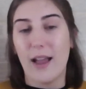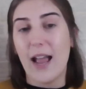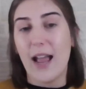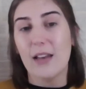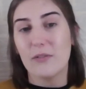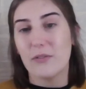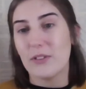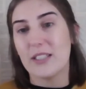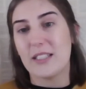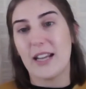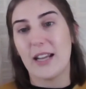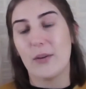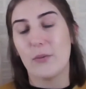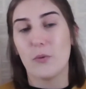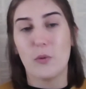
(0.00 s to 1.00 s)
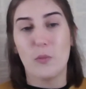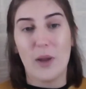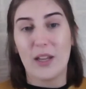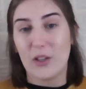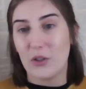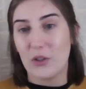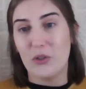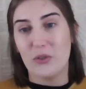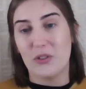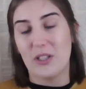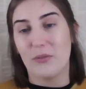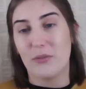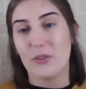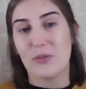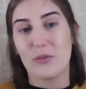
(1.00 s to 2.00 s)
handful a day will make a huge
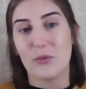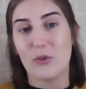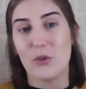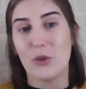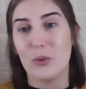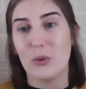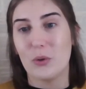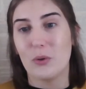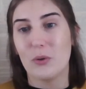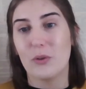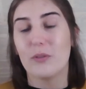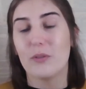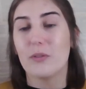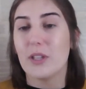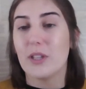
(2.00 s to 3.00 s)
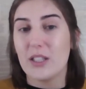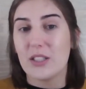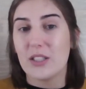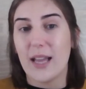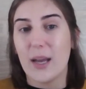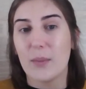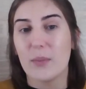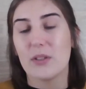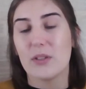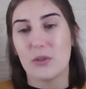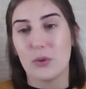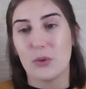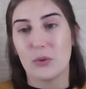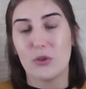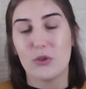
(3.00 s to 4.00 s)
difference to your eating habits,
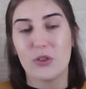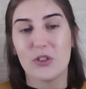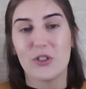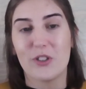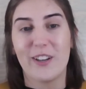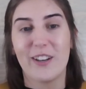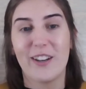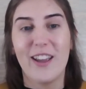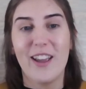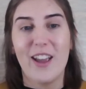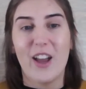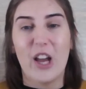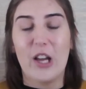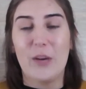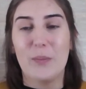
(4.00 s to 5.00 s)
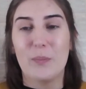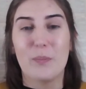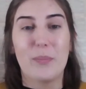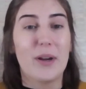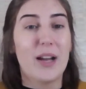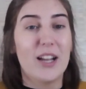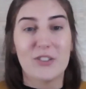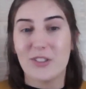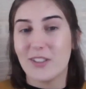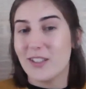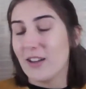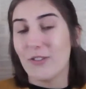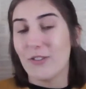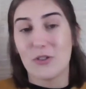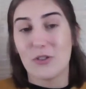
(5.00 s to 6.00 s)
to your nutrition. But actually
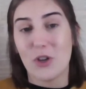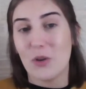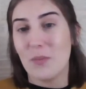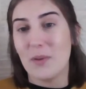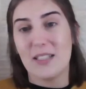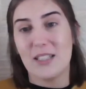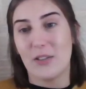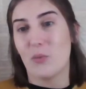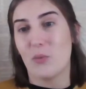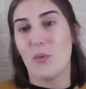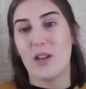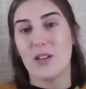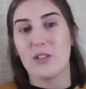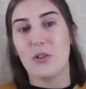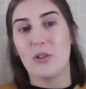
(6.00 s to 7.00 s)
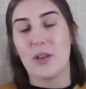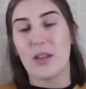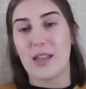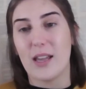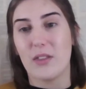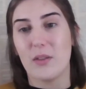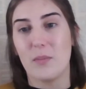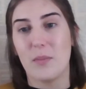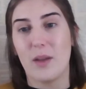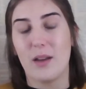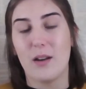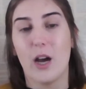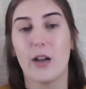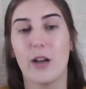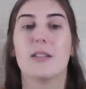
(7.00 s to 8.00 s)
there are so many different ways you can get them
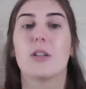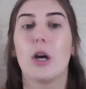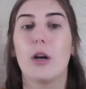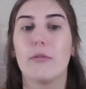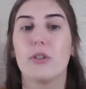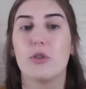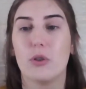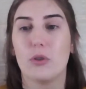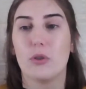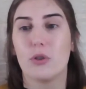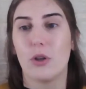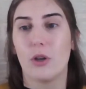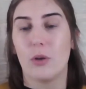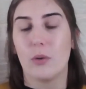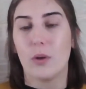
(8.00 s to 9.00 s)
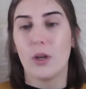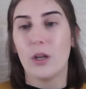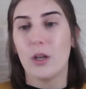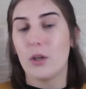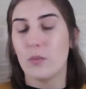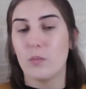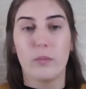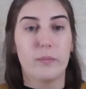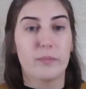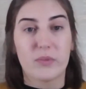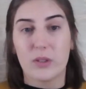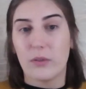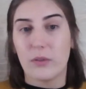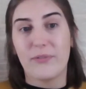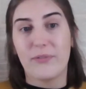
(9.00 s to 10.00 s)
in. I'd encourage you to
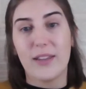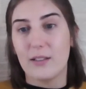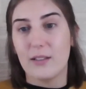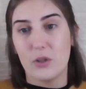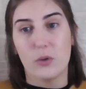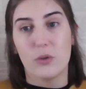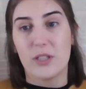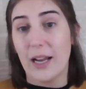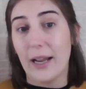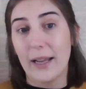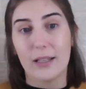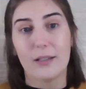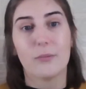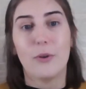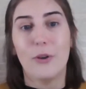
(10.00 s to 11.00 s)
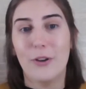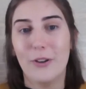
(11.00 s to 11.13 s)
fill your day